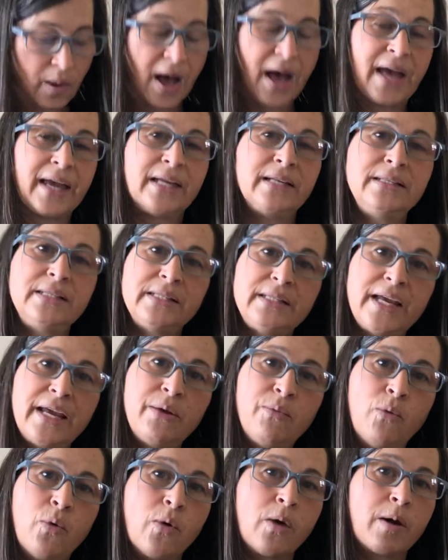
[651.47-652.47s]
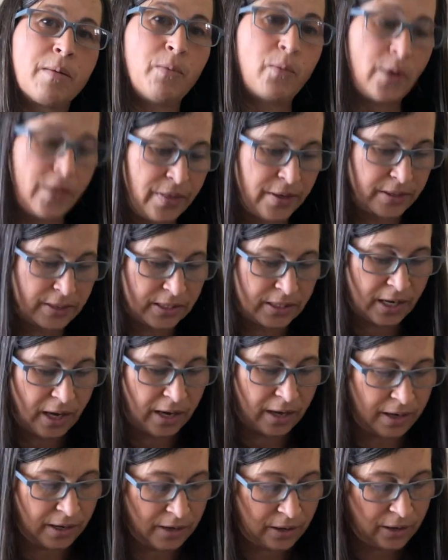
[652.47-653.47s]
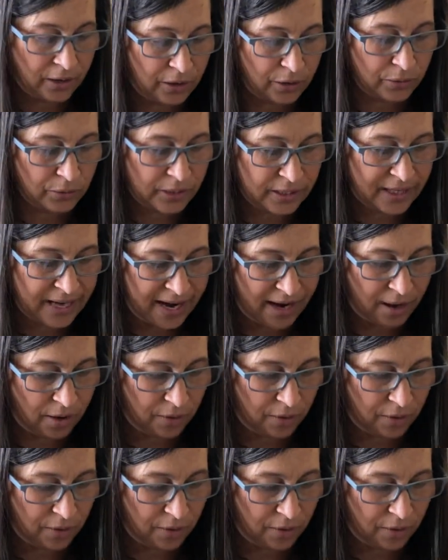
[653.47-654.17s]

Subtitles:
I can stay warm when the sun goes down.